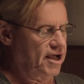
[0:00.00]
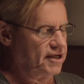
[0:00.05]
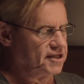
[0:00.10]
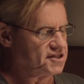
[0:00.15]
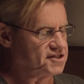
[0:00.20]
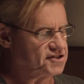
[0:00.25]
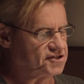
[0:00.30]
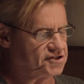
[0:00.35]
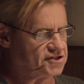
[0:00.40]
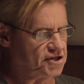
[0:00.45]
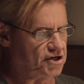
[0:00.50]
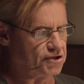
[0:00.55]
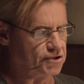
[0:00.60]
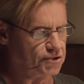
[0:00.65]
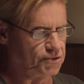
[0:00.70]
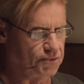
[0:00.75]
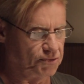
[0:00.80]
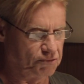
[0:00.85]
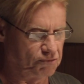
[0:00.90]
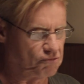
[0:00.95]

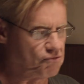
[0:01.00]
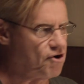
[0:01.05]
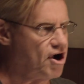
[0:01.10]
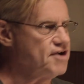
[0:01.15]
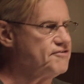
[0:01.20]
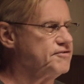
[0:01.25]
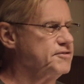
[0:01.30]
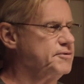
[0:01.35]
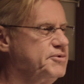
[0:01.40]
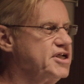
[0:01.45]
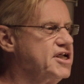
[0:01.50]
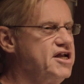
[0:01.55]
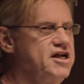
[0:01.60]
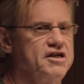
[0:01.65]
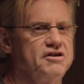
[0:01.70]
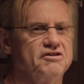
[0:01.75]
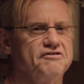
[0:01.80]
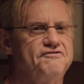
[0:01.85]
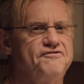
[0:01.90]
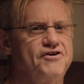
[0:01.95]
So right
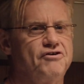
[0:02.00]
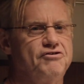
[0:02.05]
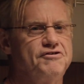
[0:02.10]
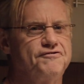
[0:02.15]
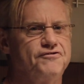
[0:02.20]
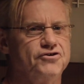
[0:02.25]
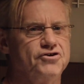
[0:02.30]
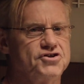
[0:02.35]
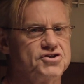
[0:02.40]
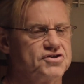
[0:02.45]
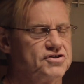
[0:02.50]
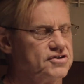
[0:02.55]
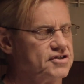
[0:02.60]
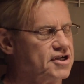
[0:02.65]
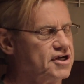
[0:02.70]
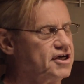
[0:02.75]
beginning, the very first